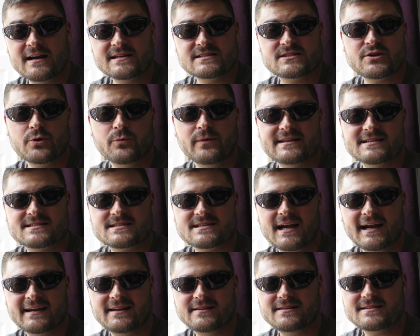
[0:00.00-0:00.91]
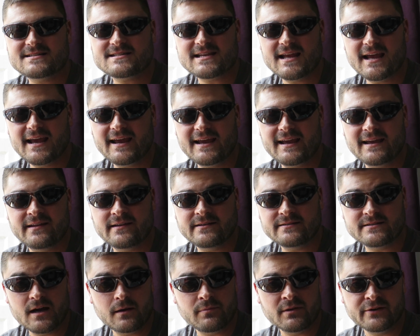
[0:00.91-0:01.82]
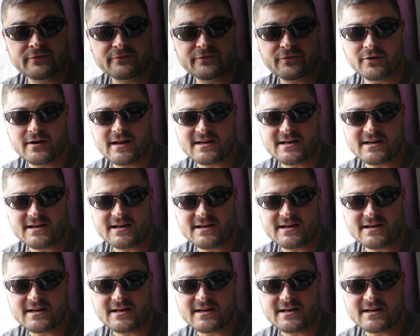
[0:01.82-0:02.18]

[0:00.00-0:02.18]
Alright, so we decided to stay in Dublin for